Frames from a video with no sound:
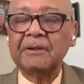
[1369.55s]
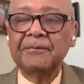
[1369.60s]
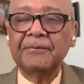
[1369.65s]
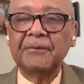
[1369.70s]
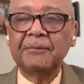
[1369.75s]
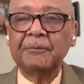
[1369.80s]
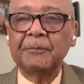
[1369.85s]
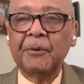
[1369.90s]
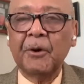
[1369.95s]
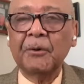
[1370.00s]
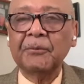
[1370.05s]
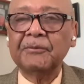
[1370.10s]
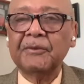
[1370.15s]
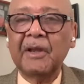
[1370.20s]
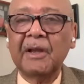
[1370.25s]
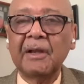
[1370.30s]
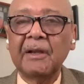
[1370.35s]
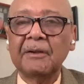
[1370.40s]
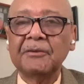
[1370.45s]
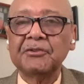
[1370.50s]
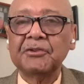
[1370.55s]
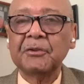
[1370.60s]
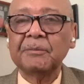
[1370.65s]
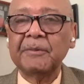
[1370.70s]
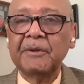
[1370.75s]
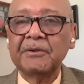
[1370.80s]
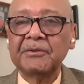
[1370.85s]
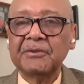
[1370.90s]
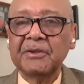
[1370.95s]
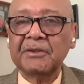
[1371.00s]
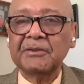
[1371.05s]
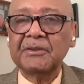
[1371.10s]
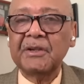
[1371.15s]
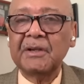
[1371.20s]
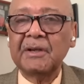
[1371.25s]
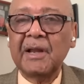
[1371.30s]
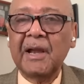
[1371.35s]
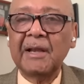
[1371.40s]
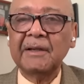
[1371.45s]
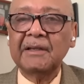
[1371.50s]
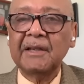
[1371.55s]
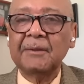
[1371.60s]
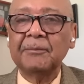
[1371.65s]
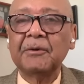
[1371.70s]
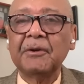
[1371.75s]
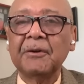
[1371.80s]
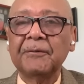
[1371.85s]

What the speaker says: the birthday should be 1619,